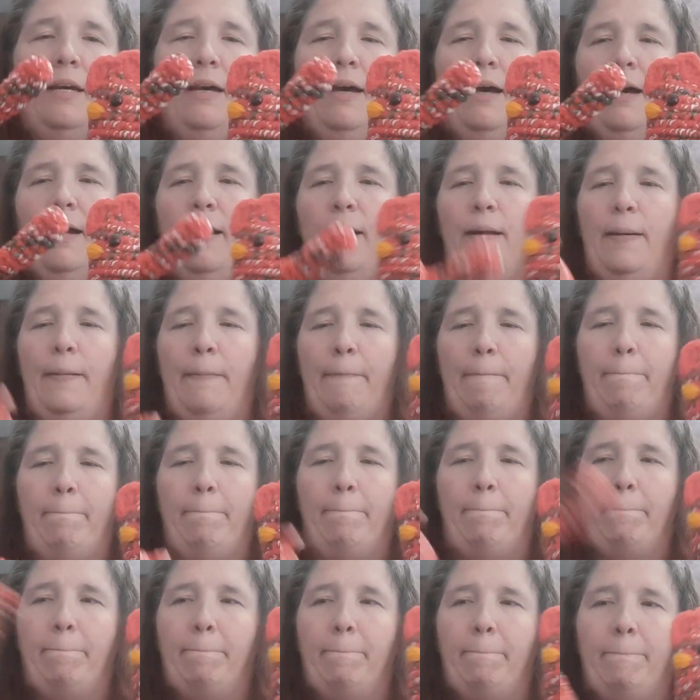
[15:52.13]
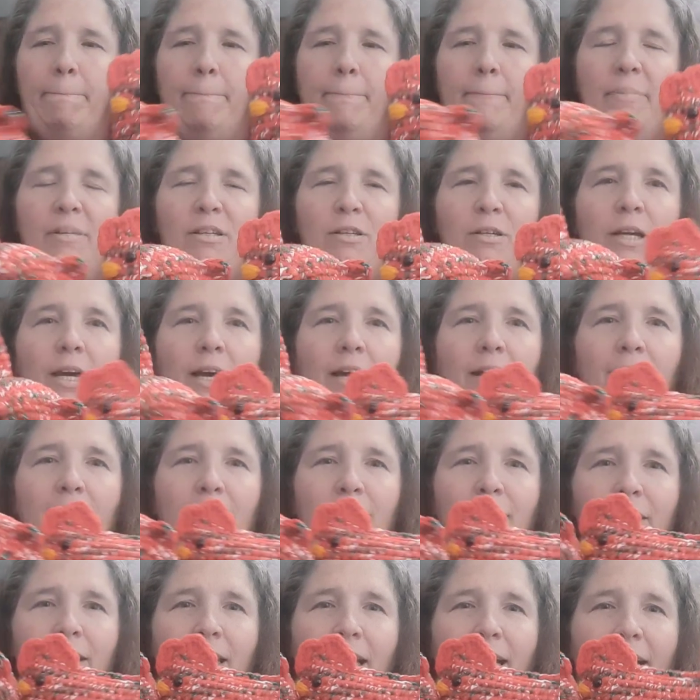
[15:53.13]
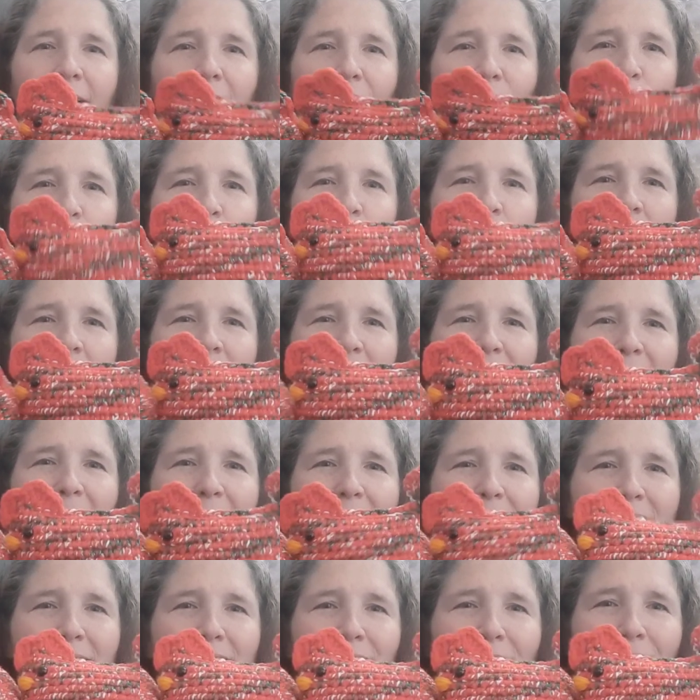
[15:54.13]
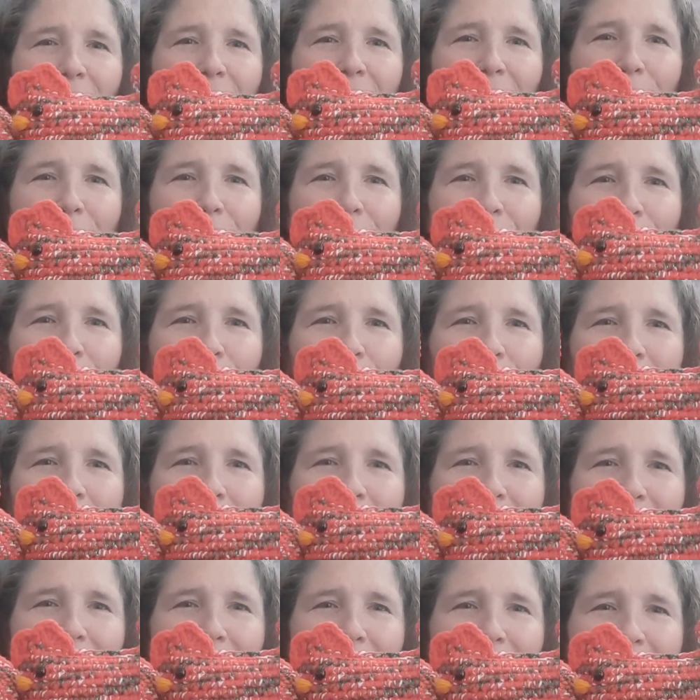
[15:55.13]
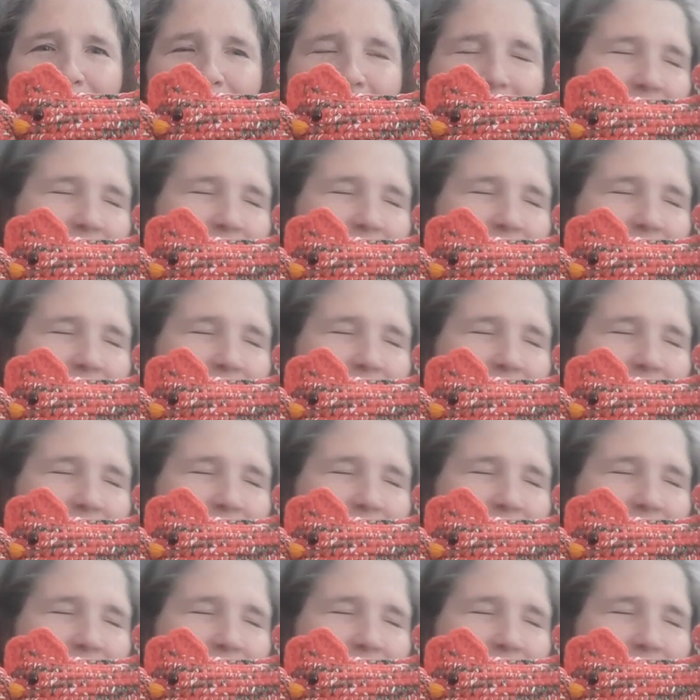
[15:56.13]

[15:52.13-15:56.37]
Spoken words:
So yeah, look, I got a whole set. Look at how cute they are.